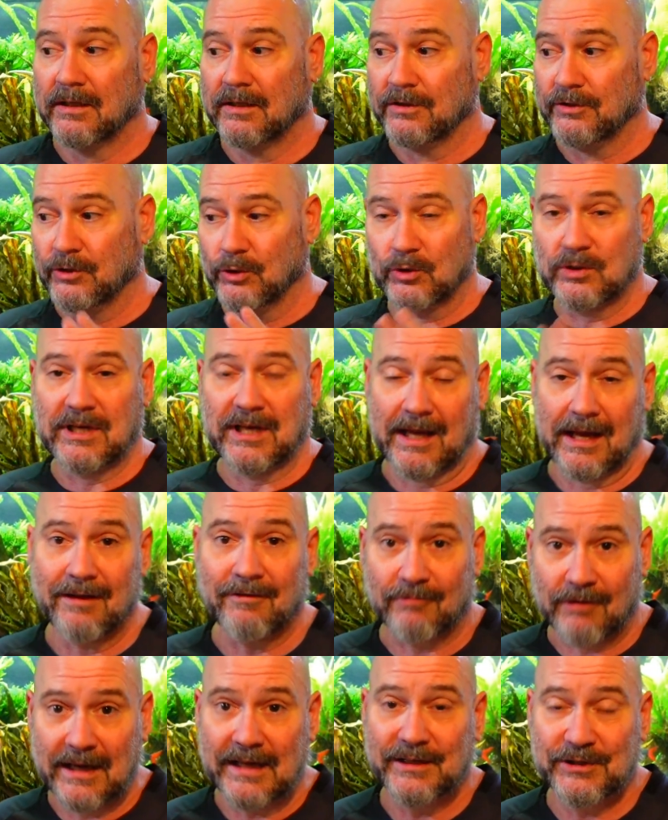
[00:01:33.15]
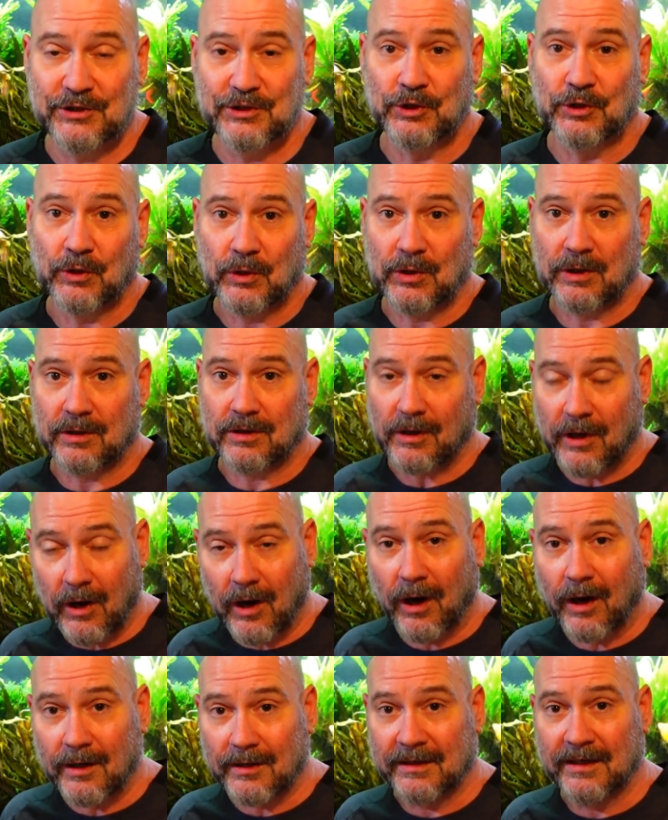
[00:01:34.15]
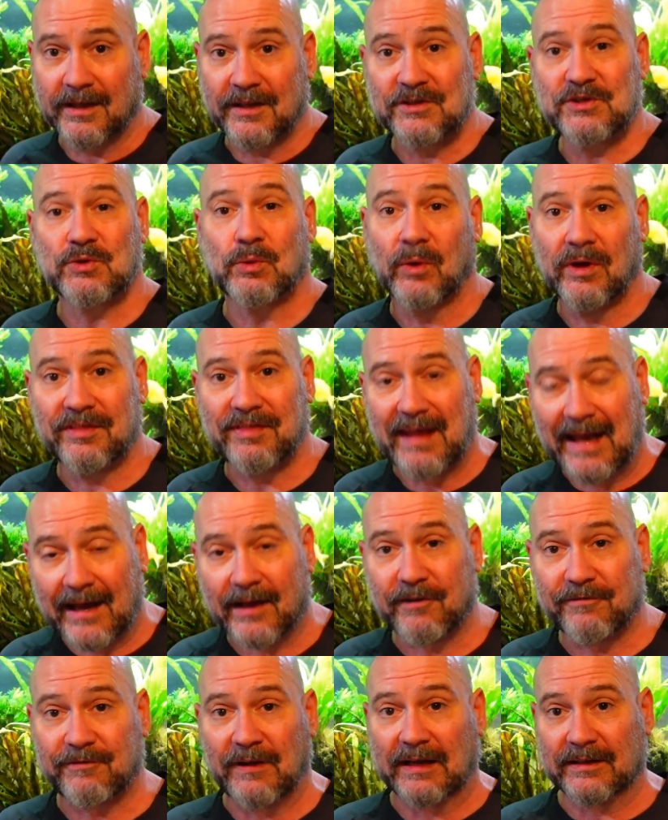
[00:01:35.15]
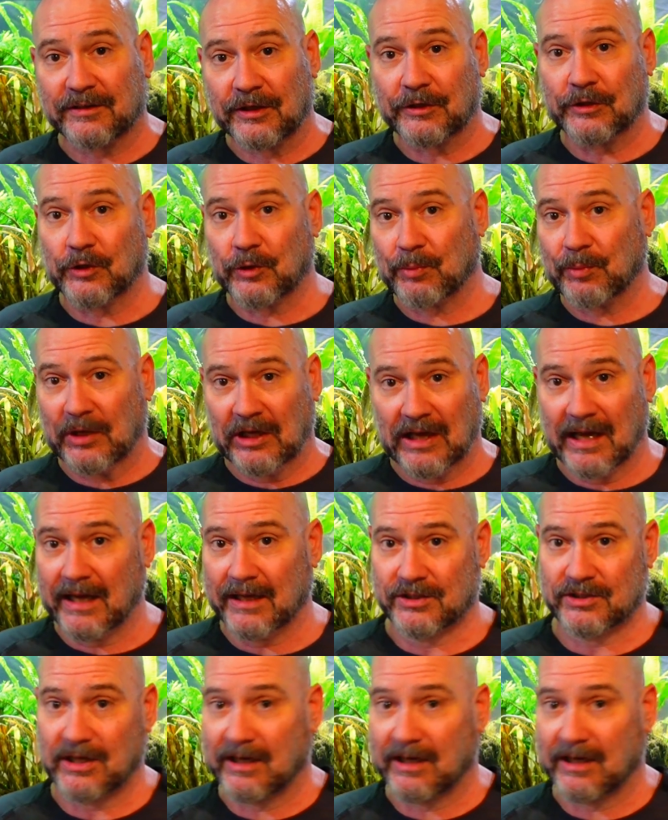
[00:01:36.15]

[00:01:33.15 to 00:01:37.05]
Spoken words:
You can raise your hardness without affecting your pH.